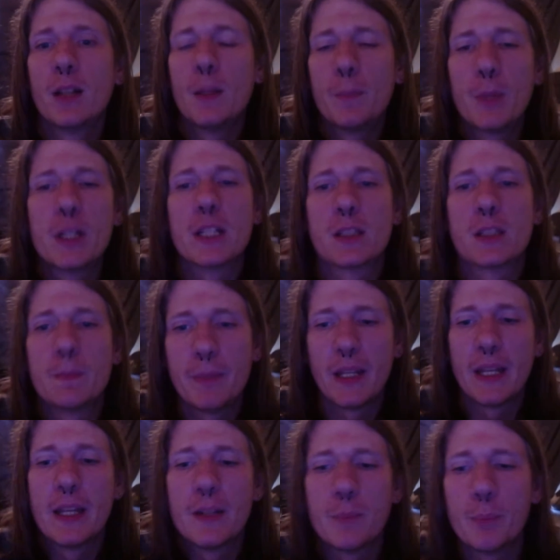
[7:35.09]
But it's
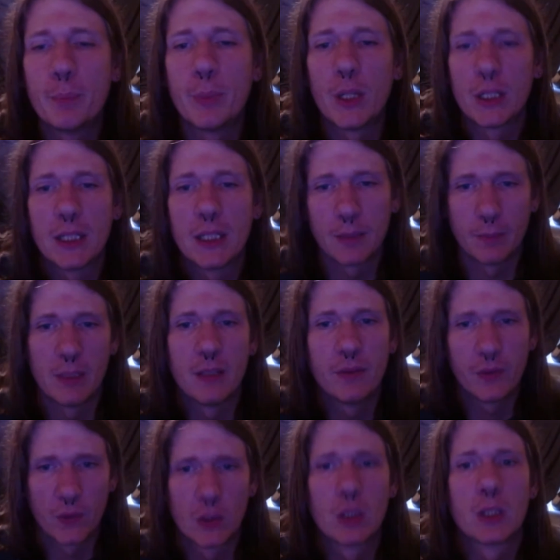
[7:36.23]
been bugging me
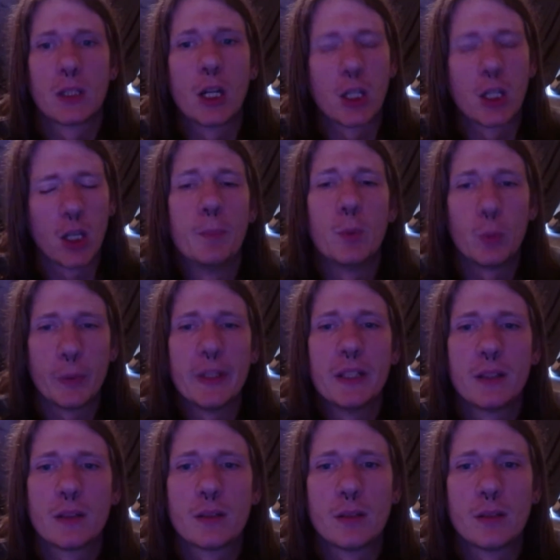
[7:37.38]
for a couple weeks.